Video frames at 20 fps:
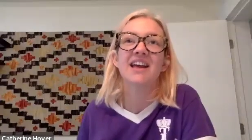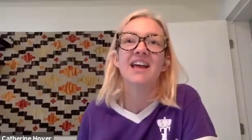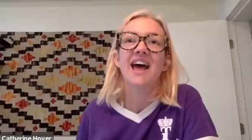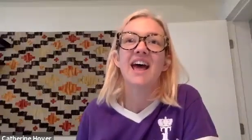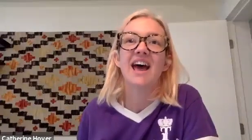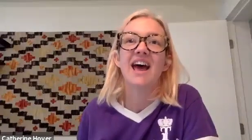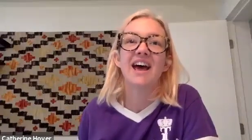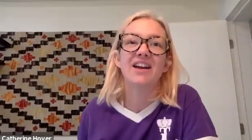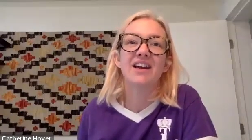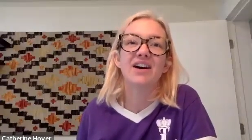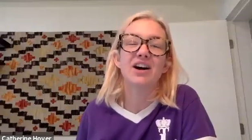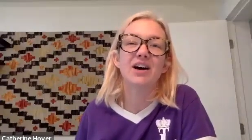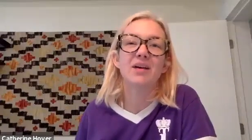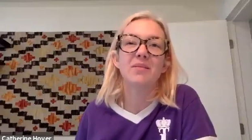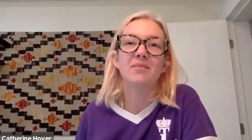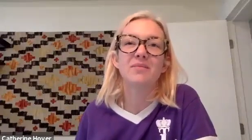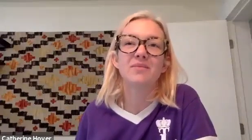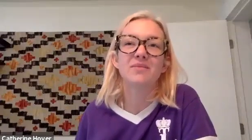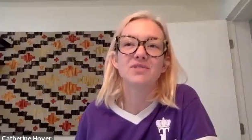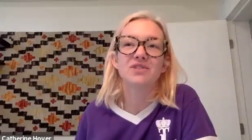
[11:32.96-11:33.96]
Yeah.
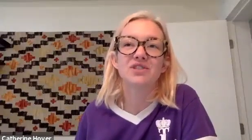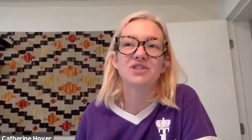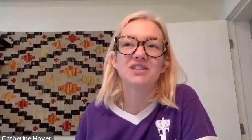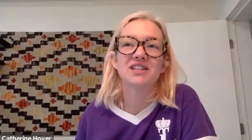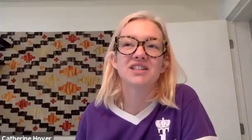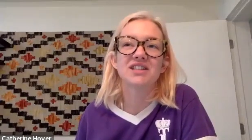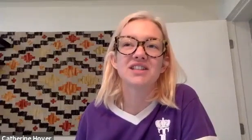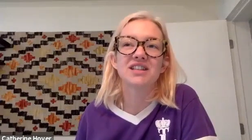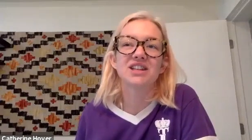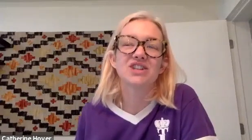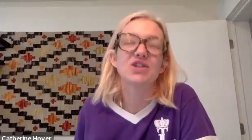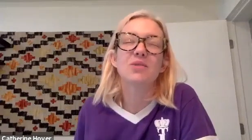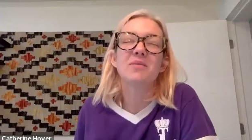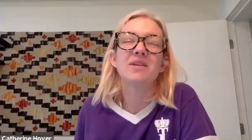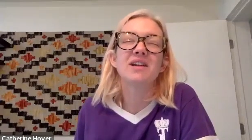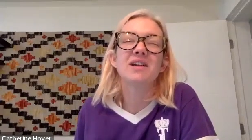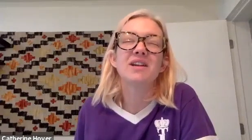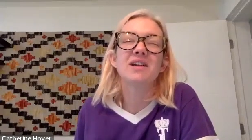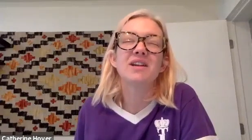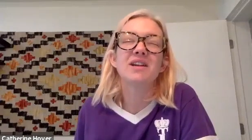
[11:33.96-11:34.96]
And just like so
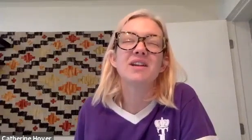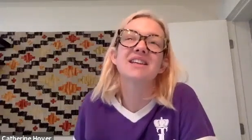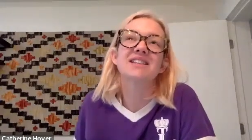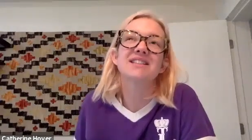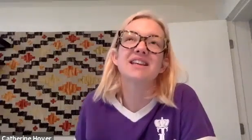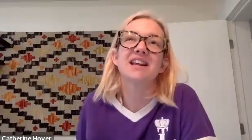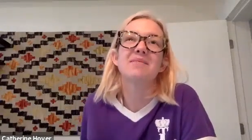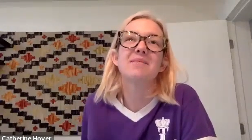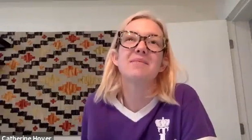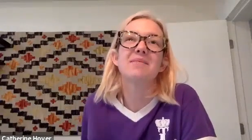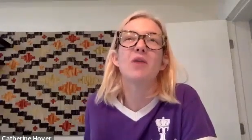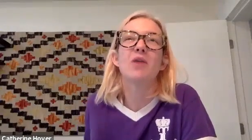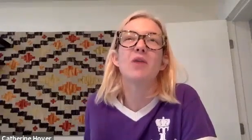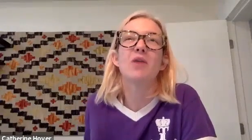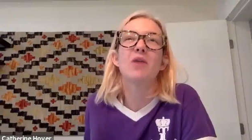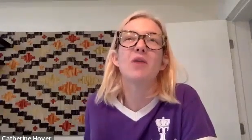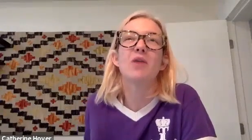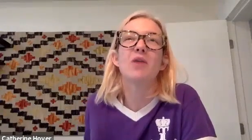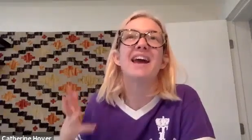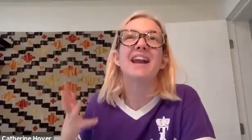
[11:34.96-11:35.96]
many things that I'm like, oh my
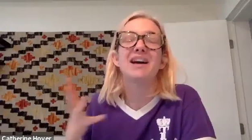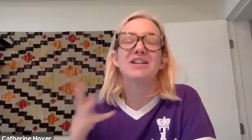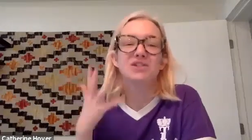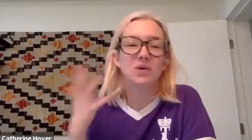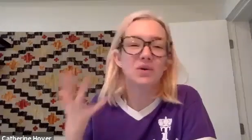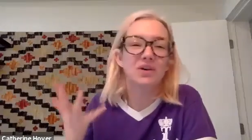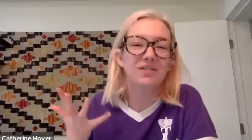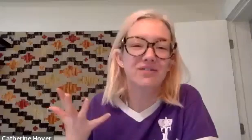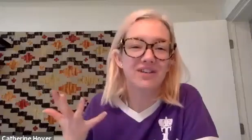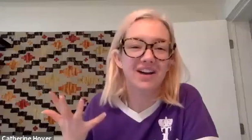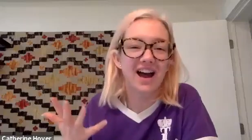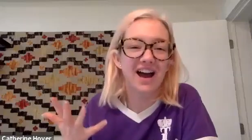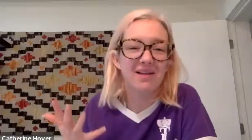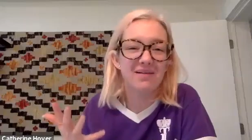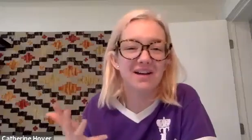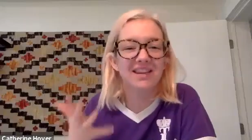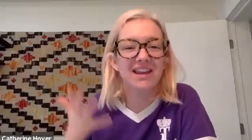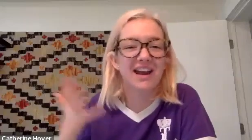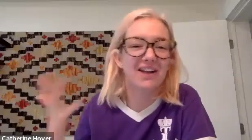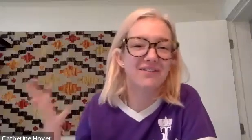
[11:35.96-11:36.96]
God, I totally forgot
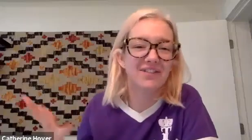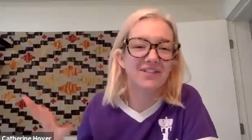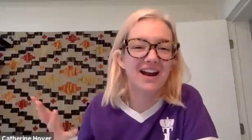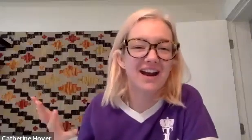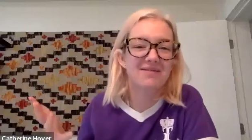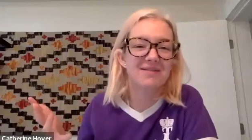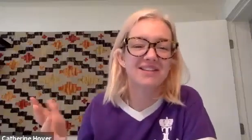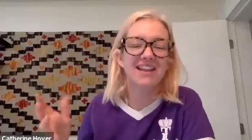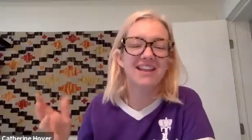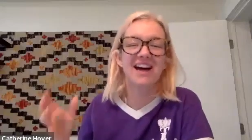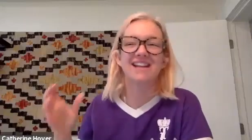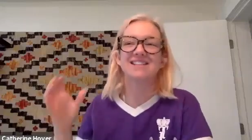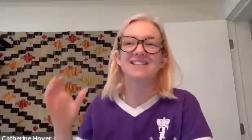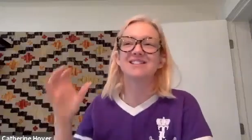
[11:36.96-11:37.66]
about that. I forgot about that.